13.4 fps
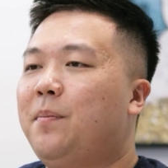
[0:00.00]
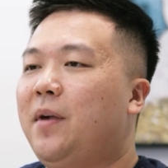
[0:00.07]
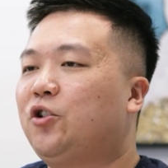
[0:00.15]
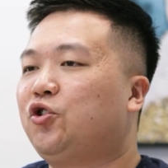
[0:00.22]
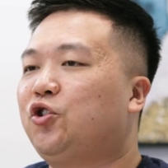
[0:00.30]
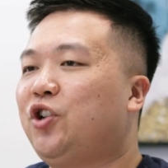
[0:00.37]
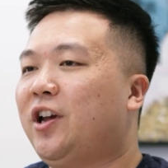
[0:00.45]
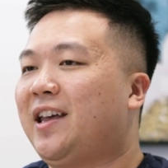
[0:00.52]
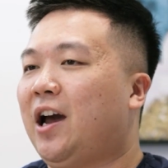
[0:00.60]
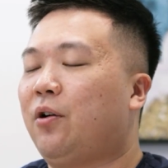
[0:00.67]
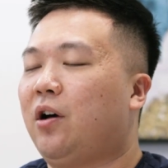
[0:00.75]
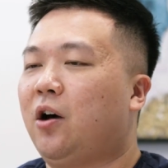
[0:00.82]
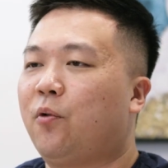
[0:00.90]
make sure to check
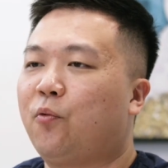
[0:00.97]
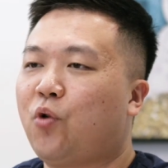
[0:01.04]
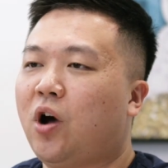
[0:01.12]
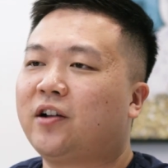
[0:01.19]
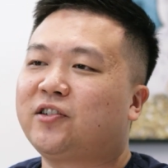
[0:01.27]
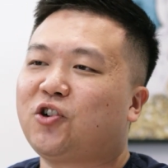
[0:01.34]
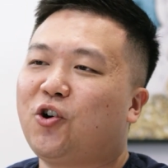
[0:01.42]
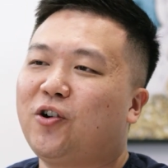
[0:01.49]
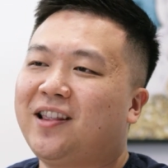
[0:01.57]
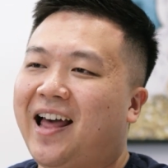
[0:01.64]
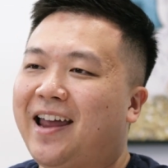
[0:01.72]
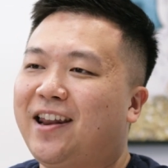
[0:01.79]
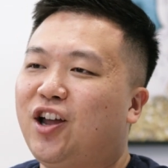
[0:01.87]
out our rockstar
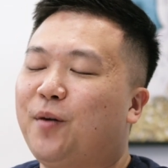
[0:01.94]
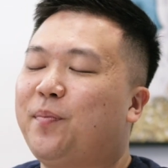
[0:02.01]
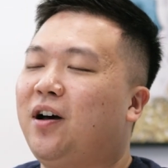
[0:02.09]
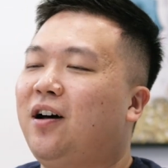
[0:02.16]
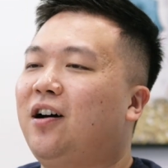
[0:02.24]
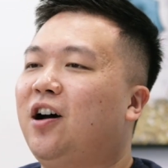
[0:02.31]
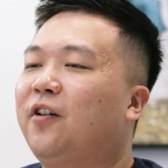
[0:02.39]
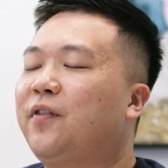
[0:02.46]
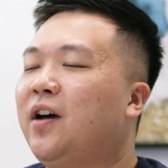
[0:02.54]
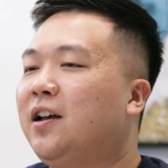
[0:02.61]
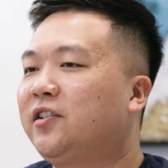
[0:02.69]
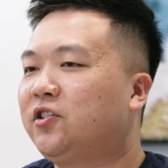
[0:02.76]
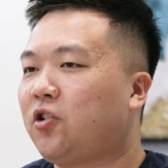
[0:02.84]
lineup of
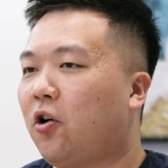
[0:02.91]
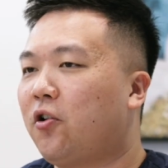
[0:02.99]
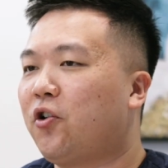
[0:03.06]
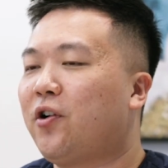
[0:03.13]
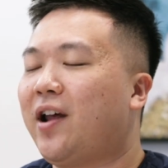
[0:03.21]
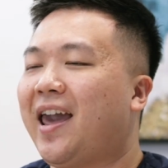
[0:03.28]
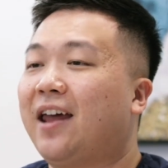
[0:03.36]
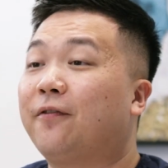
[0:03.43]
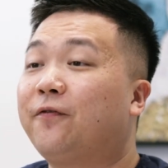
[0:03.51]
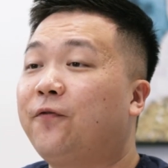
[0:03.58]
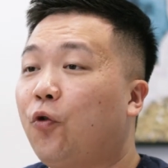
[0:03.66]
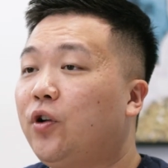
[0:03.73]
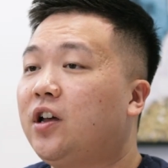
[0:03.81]
starter
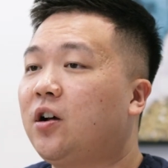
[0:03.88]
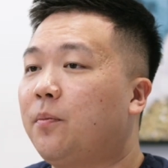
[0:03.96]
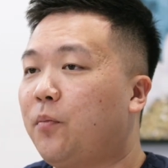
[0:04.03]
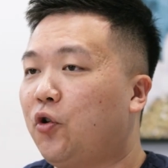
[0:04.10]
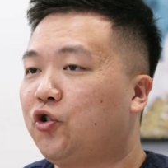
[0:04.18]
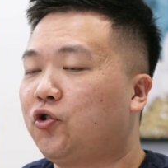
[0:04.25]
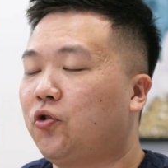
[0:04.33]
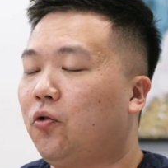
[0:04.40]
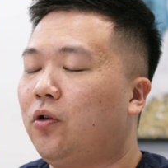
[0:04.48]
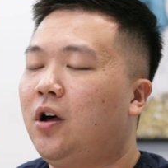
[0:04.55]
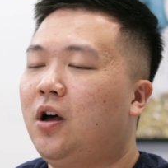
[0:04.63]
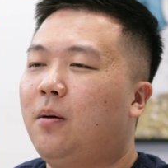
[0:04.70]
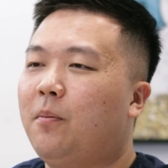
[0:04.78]
and fully
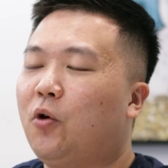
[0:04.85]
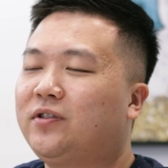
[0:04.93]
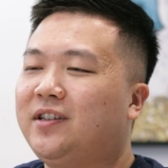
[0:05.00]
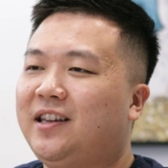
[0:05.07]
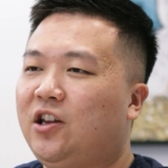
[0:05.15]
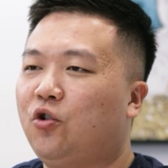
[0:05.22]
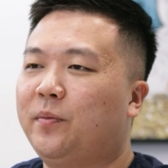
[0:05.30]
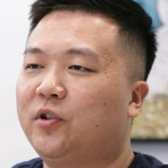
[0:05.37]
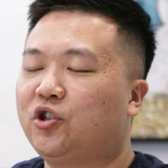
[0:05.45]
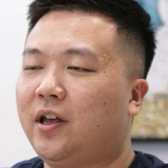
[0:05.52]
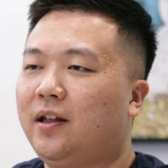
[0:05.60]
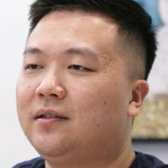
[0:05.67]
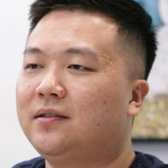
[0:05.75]
commercial multi-needle
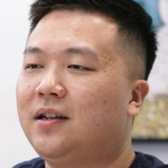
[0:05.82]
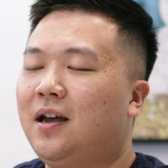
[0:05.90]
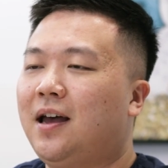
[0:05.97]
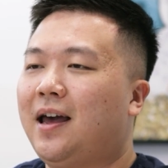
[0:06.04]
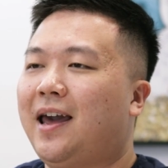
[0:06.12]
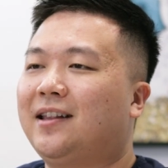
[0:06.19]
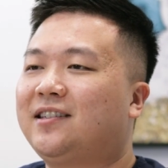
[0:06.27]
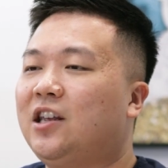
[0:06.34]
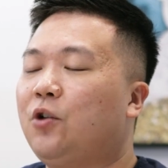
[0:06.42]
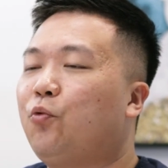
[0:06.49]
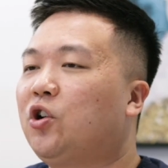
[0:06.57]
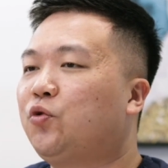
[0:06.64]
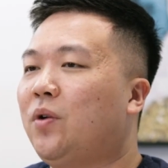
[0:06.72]
machines and
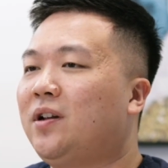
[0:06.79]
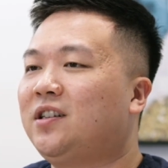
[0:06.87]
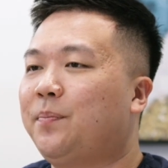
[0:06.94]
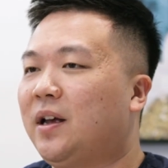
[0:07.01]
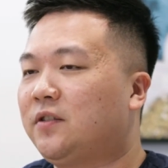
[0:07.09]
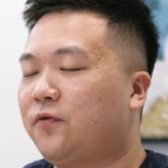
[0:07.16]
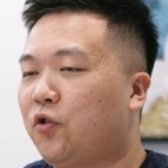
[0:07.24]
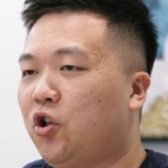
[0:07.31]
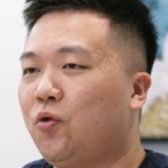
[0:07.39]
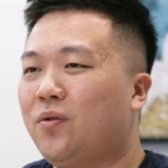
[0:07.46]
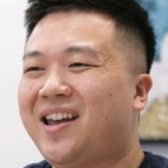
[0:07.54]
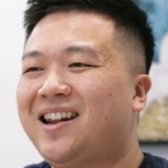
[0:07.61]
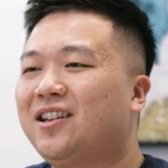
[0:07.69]
see which one's the best for
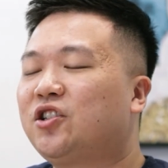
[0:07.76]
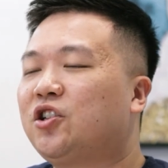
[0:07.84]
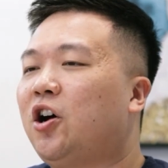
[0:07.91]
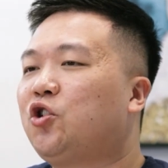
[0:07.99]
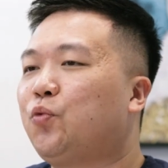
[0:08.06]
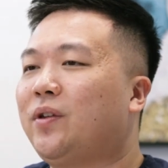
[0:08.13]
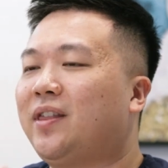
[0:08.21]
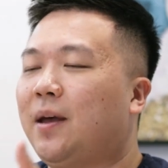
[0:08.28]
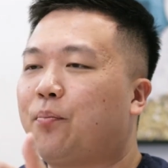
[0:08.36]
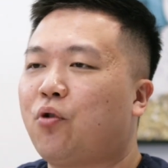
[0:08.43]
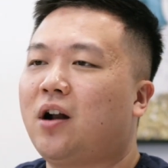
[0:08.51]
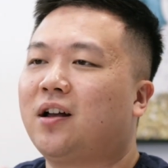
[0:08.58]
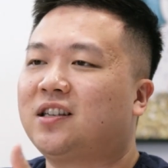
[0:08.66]
you. Get in touch with a
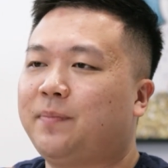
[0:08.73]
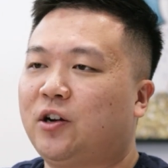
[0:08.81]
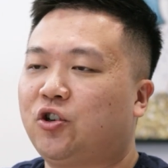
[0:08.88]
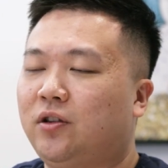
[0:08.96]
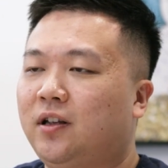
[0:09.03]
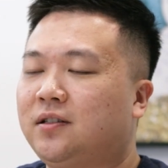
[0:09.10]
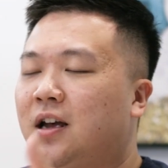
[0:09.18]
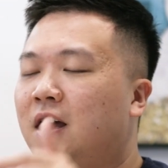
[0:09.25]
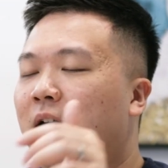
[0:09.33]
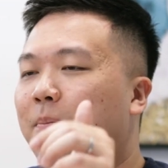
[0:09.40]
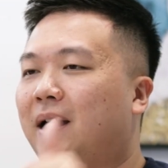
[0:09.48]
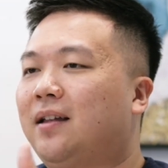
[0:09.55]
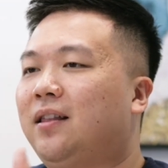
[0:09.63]
product specialist
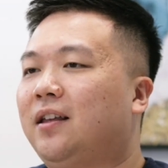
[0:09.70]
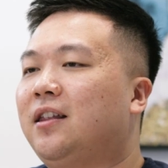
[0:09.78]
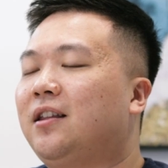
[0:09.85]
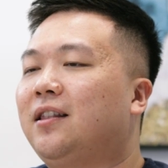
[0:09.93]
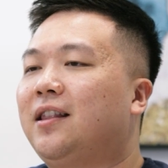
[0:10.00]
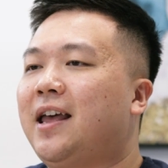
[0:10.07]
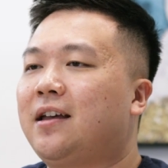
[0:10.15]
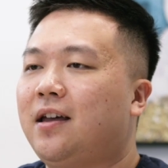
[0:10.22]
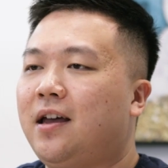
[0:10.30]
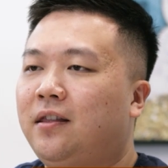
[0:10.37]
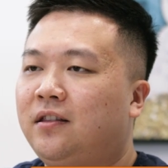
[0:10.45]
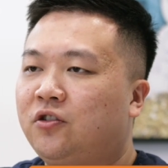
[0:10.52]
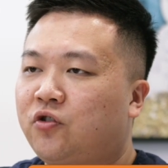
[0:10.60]
by clicking the link
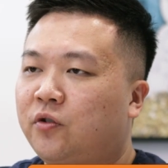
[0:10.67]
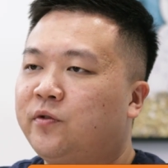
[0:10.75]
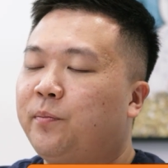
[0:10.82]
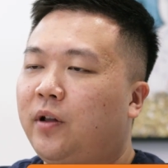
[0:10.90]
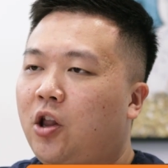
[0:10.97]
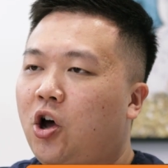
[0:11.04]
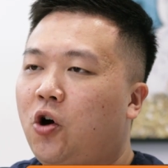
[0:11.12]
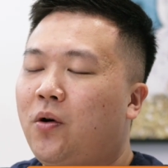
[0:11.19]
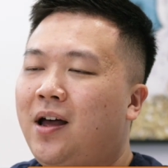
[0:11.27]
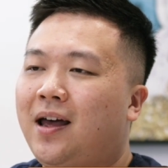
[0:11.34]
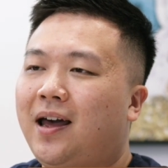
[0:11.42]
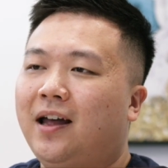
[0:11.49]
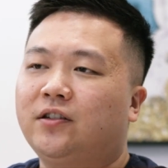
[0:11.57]
in the description
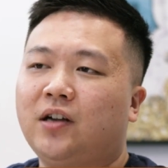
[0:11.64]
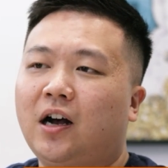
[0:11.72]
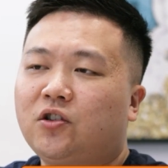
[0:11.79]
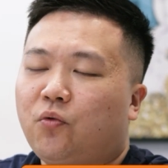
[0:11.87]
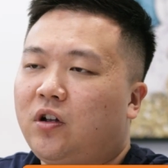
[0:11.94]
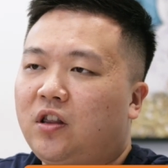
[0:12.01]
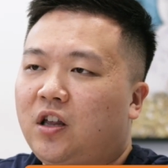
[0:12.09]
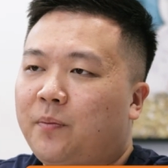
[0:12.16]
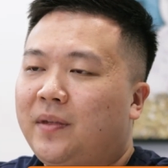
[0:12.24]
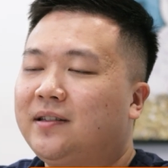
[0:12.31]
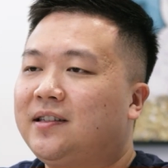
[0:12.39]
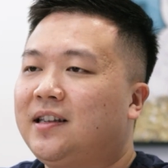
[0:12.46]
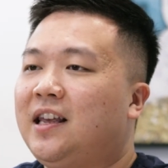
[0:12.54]
below and talk to one of
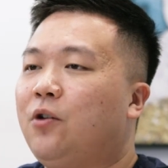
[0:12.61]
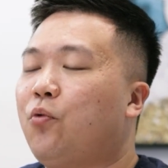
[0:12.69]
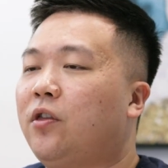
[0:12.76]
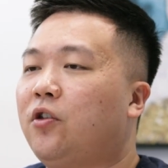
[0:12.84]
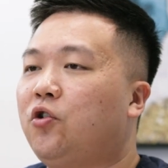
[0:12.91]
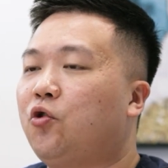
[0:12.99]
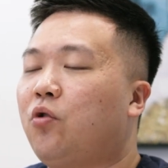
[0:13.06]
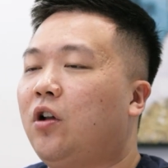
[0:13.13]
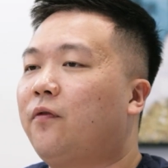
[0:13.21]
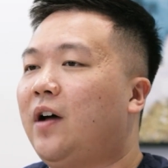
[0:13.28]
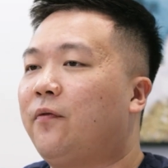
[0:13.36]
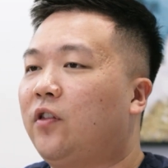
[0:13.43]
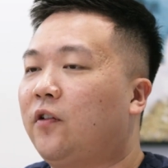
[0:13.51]
them and see whether you
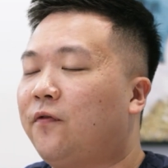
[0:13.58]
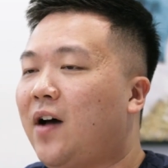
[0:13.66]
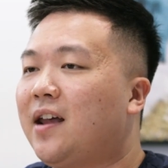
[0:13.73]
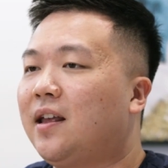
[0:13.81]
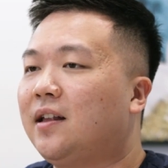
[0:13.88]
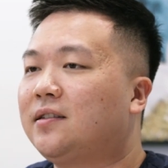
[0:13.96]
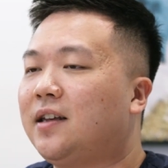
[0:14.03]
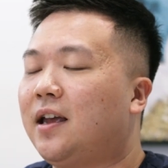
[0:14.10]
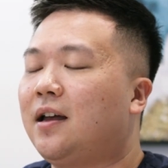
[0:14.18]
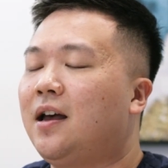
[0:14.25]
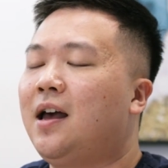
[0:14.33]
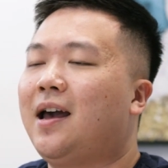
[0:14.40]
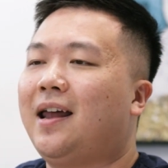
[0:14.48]
qualify for the
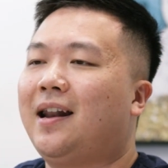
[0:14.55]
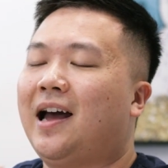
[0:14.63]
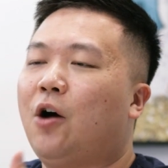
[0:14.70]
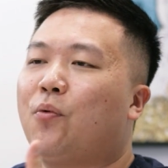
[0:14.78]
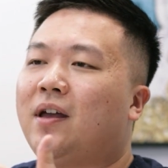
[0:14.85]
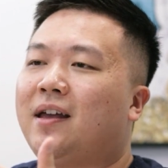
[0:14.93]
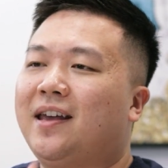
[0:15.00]
financing, and how we